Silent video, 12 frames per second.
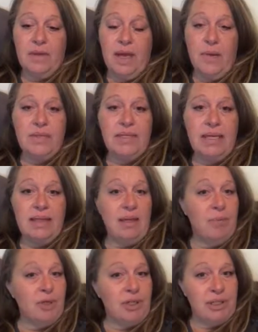I was at
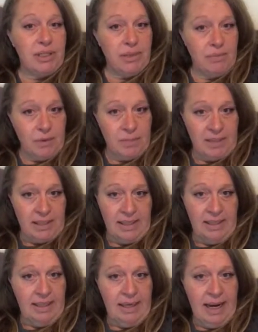the emergency room
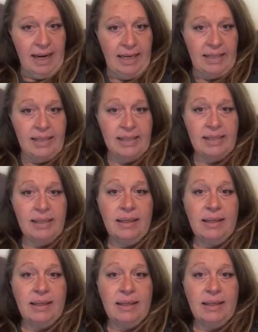Sunday night.